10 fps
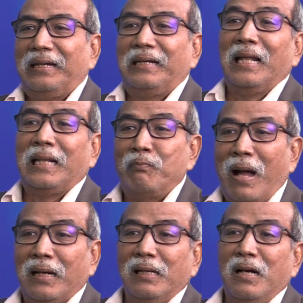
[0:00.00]
The
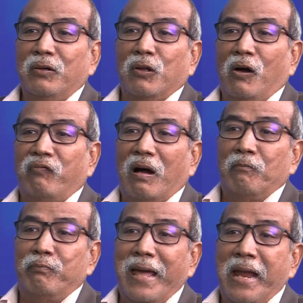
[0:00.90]
smuggler drove a
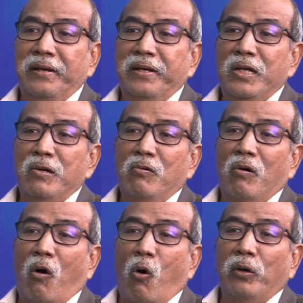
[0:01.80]
brand new
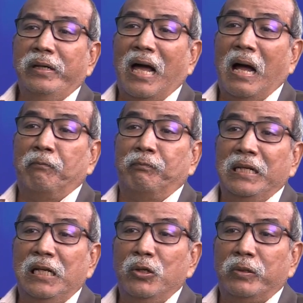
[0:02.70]
Honda
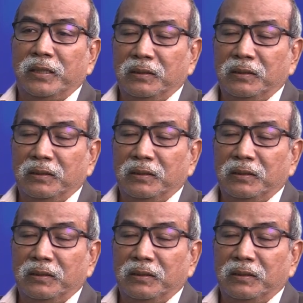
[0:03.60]
Prelude.